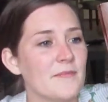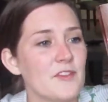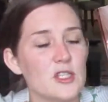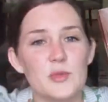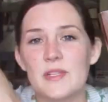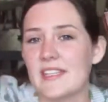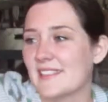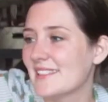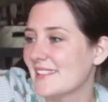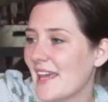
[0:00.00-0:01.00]
filled with
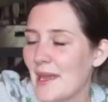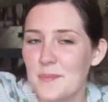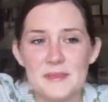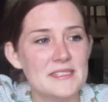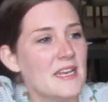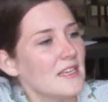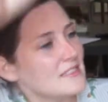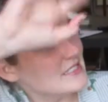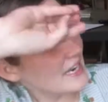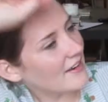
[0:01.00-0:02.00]
escapes,
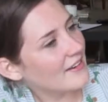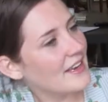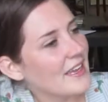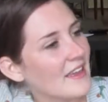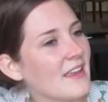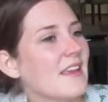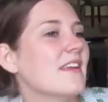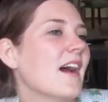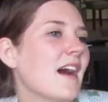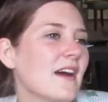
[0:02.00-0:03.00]
daring
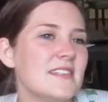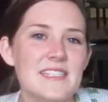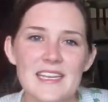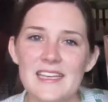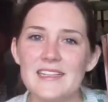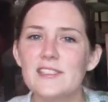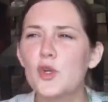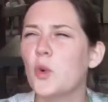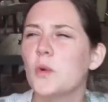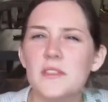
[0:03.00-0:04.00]
deeds,
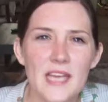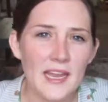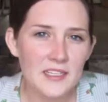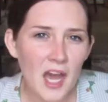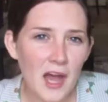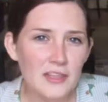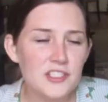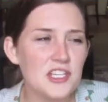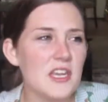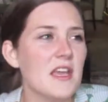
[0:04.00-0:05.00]
cool
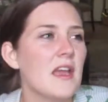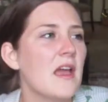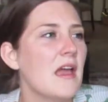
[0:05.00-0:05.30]
technology,